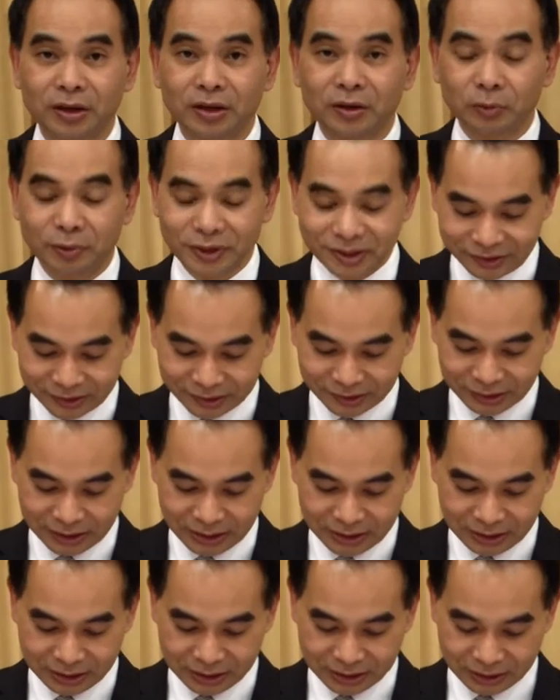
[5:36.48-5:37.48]

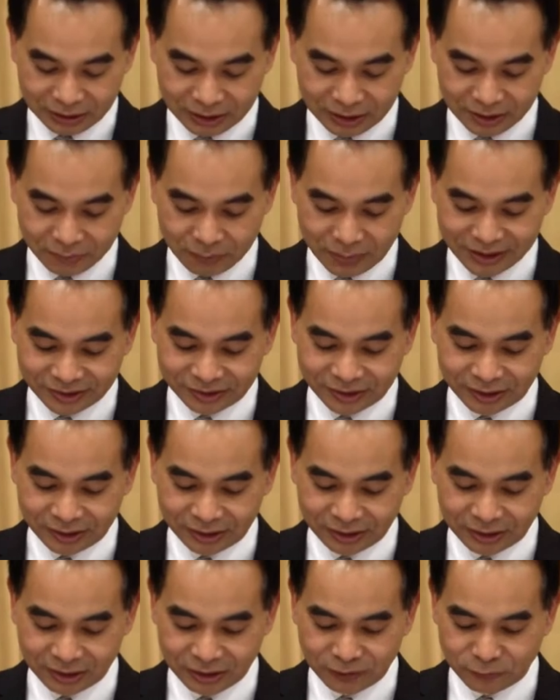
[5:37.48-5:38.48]
Recently, the basic
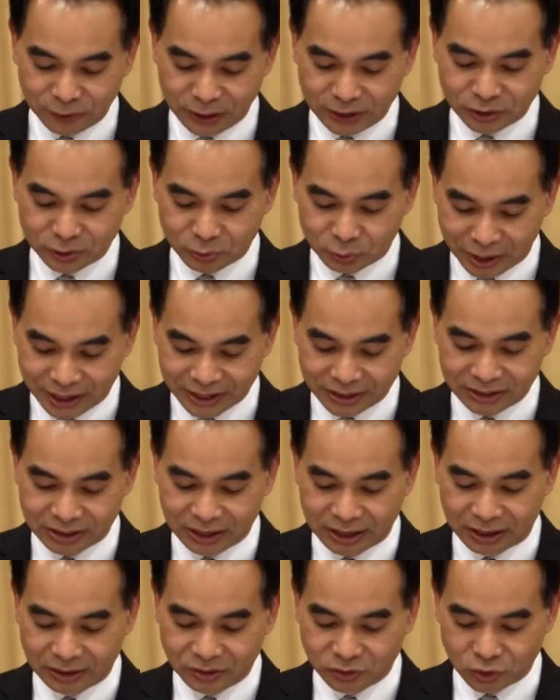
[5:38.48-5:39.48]
inflation rate
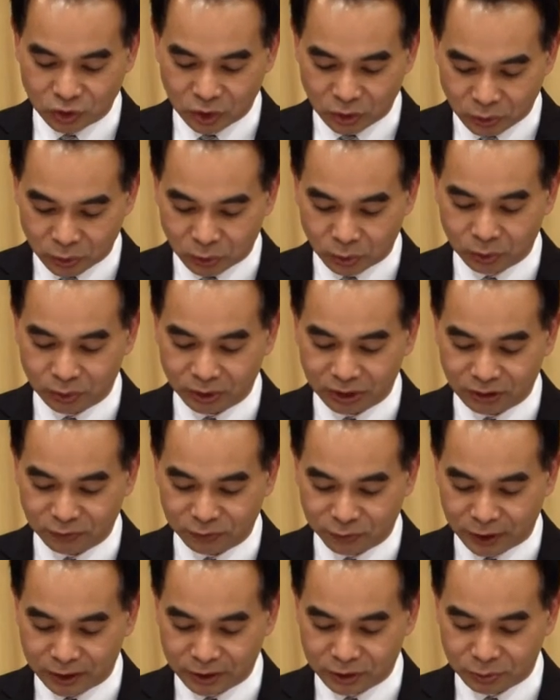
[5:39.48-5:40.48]
and general
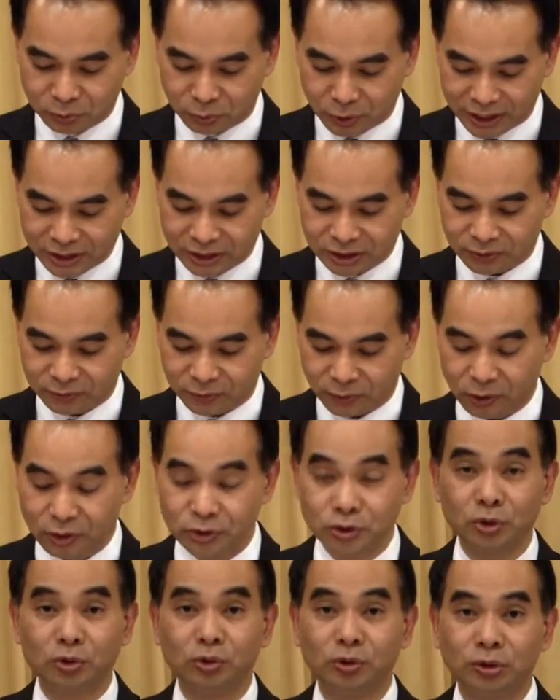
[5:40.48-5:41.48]
inflation rate for
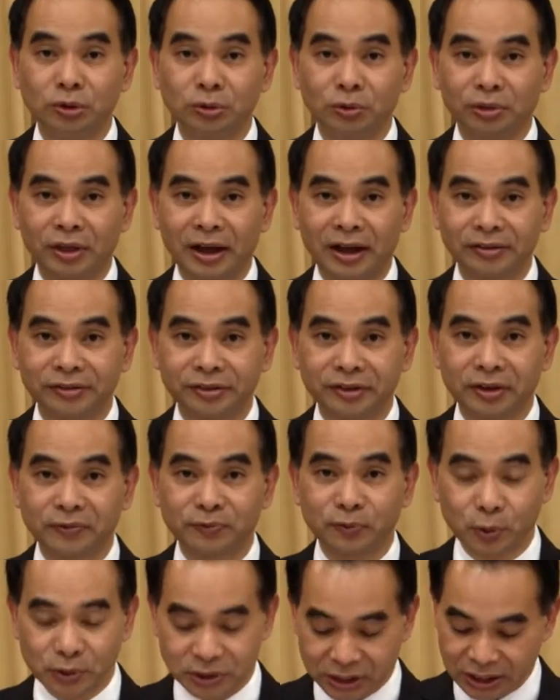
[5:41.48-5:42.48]
June
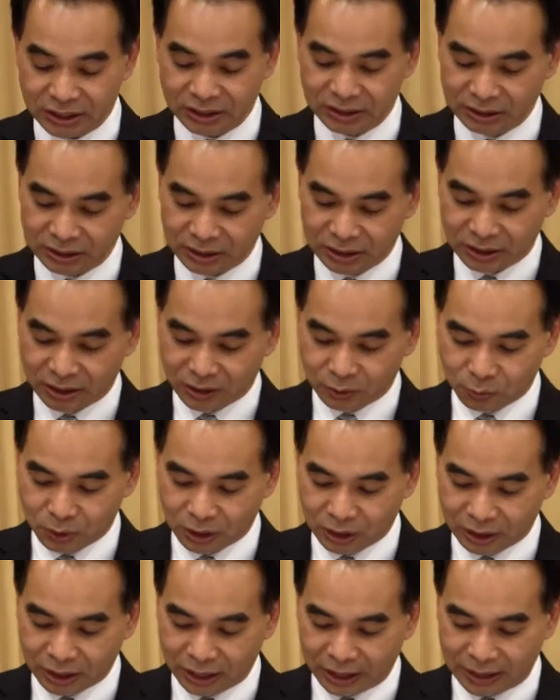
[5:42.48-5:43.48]
2014
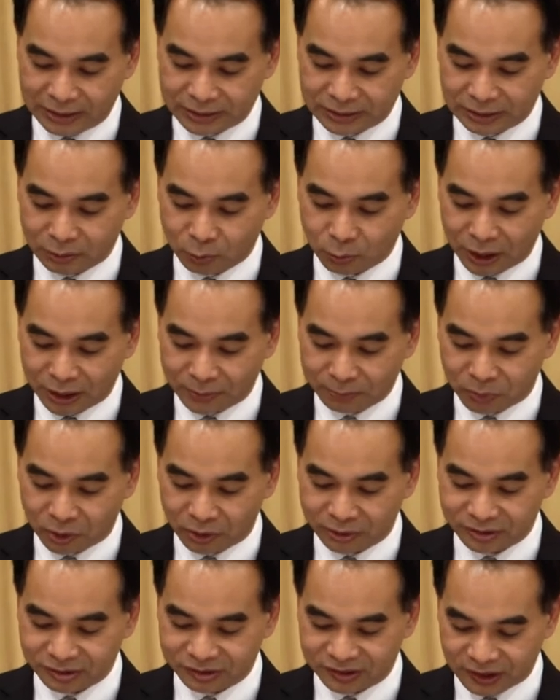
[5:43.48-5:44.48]
were at
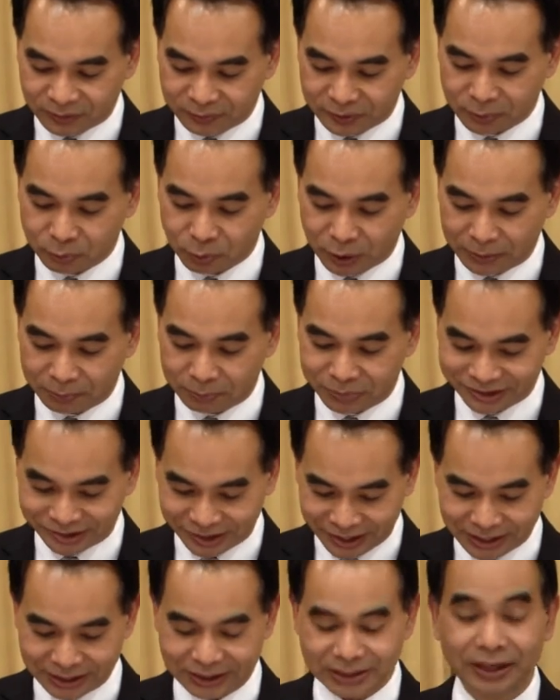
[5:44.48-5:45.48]

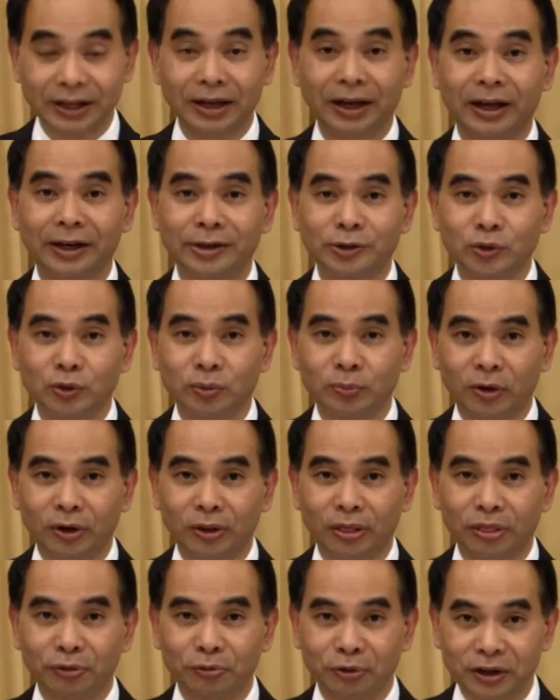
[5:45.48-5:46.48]
1.71% and
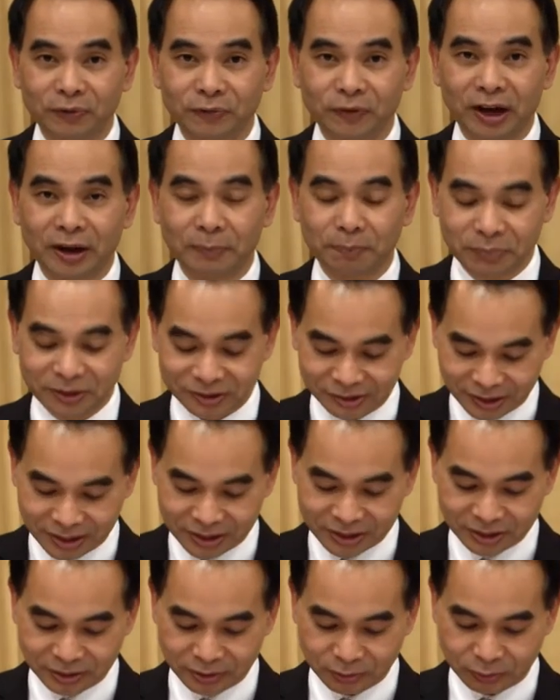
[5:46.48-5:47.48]

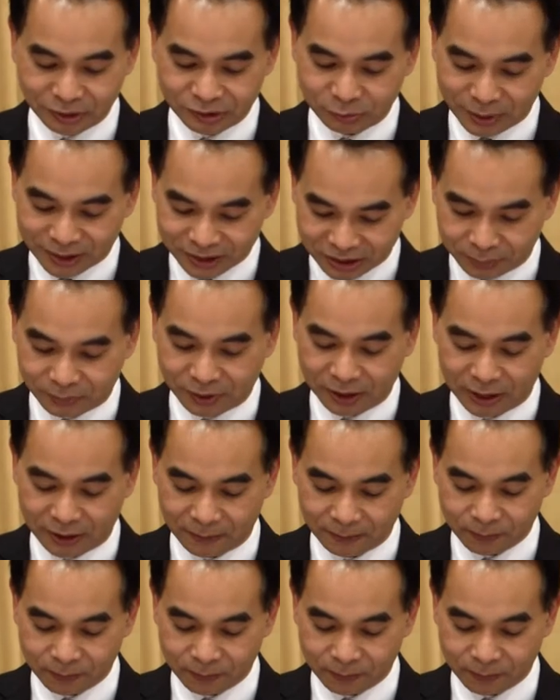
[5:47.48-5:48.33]
2.35% respectively.